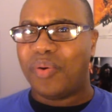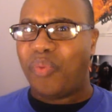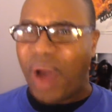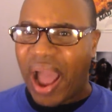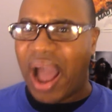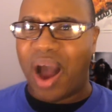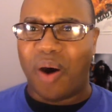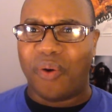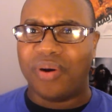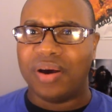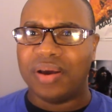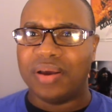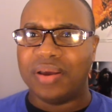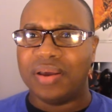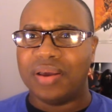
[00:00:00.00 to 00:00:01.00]
Wow.
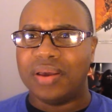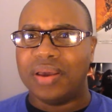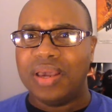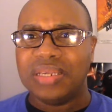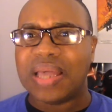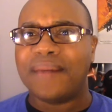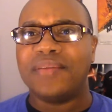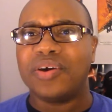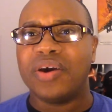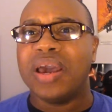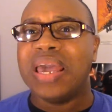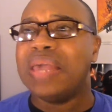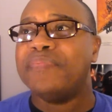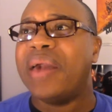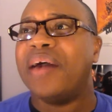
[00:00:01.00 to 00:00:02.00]
He's having a good.
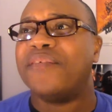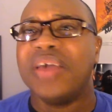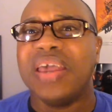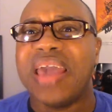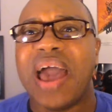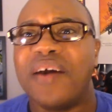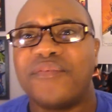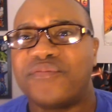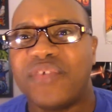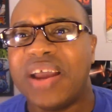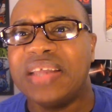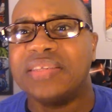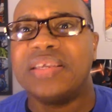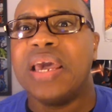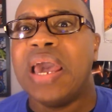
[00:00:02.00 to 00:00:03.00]
He had
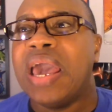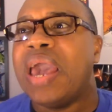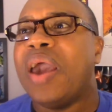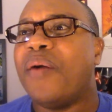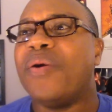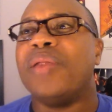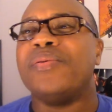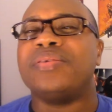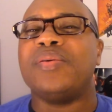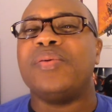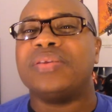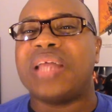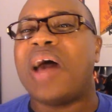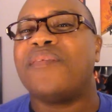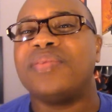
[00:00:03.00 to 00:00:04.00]
friends. It was
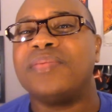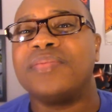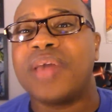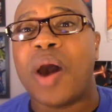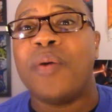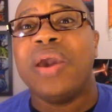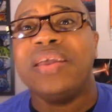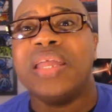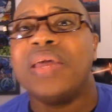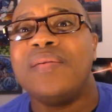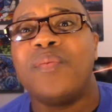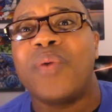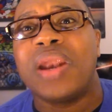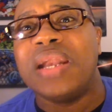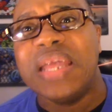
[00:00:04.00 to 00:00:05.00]
time for him to go. He didn't
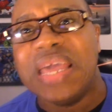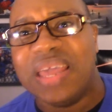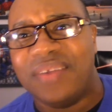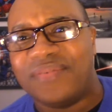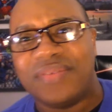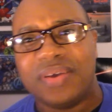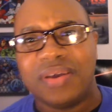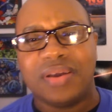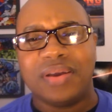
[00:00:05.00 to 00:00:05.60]
even want to leave.